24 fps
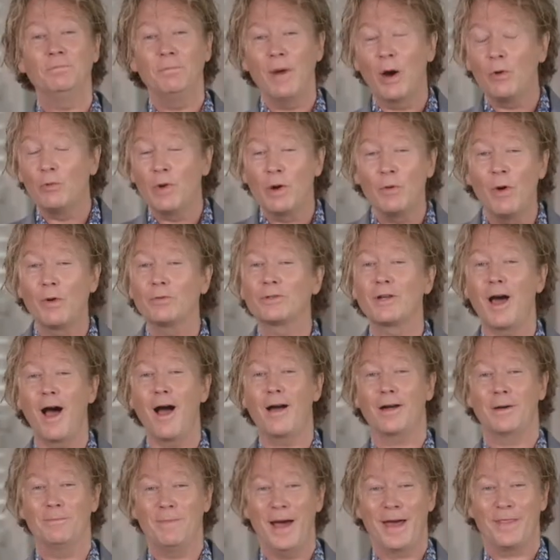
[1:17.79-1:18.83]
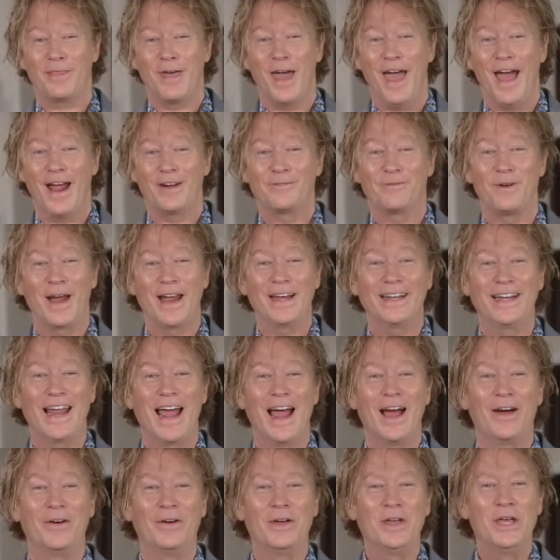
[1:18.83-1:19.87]
but we won't talk about that right
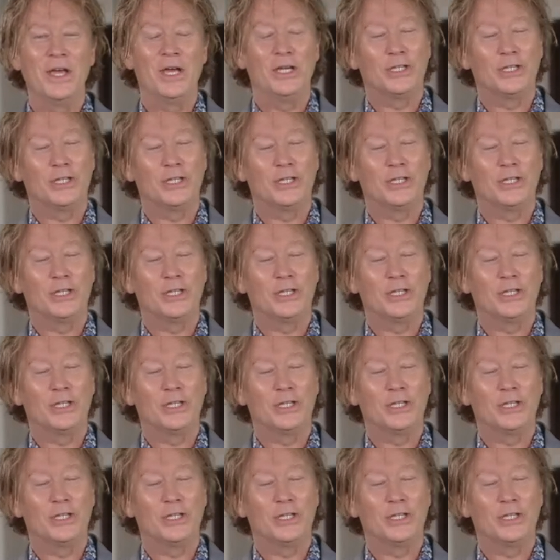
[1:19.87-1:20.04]
now.